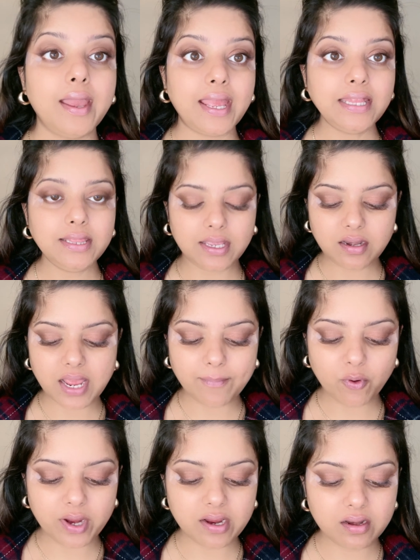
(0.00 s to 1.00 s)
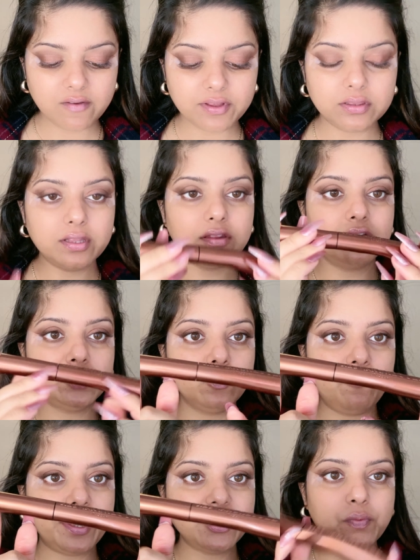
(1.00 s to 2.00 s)
And then I am going in with this Too
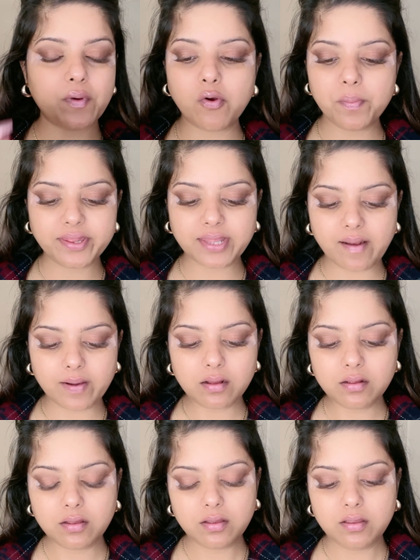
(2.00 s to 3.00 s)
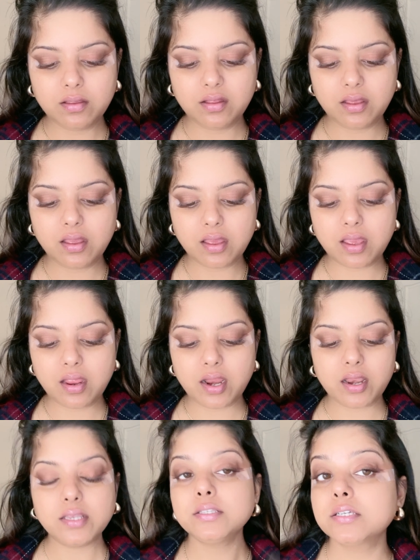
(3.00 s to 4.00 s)
Faced brown mascara
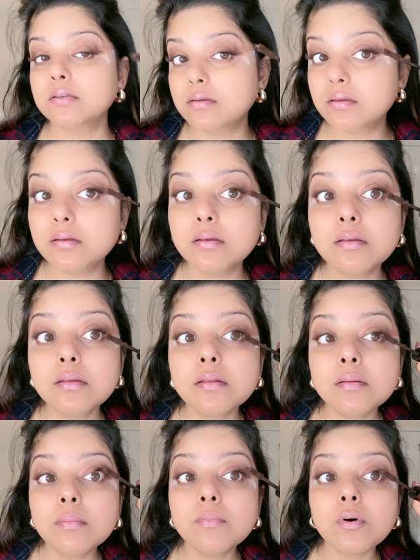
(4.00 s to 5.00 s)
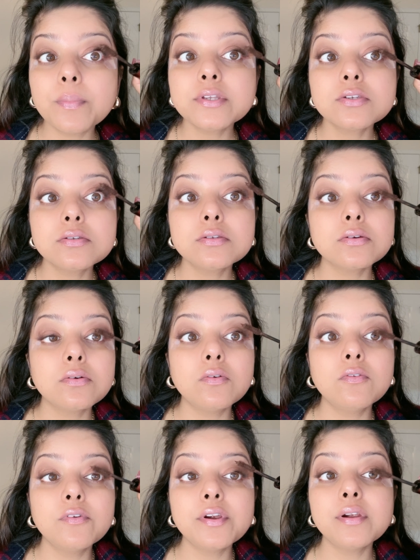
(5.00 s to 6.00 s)
and pop it
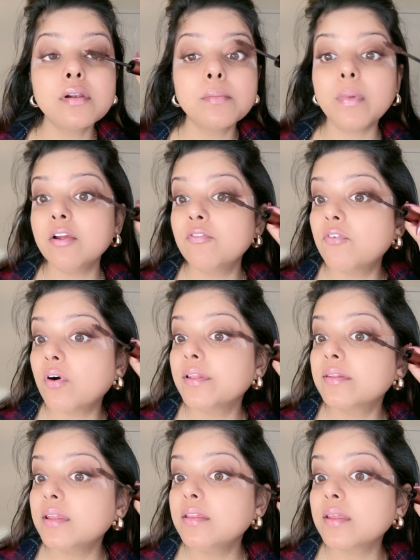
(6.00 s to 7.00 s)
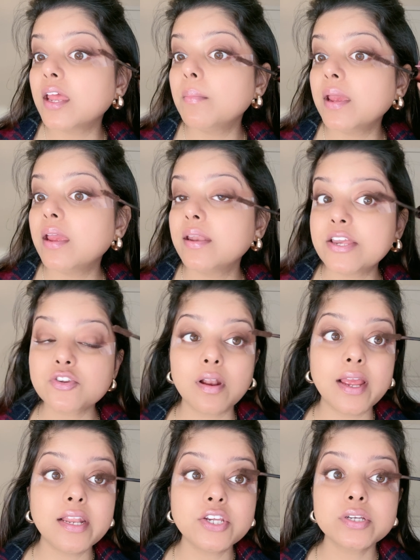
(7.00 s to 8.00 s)
over my falsies and my natural
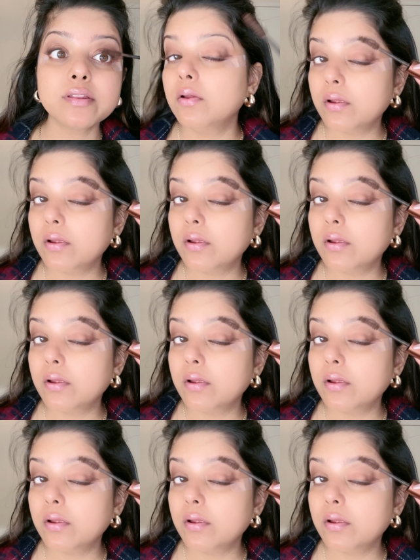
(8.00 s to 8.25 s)
eyelashes.